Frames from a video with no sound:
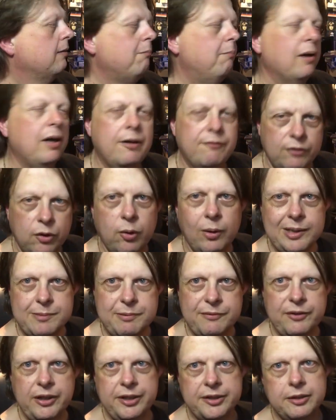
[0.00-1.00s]
But I've always
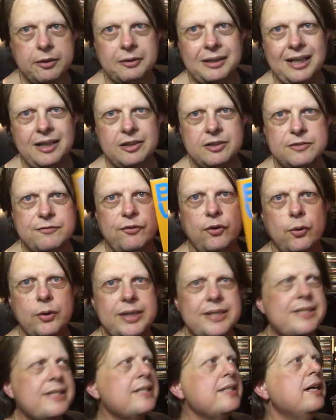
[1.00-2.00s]
preferred Noel Gallagher's
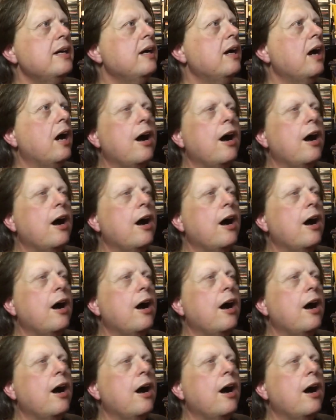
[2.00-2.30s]
voice.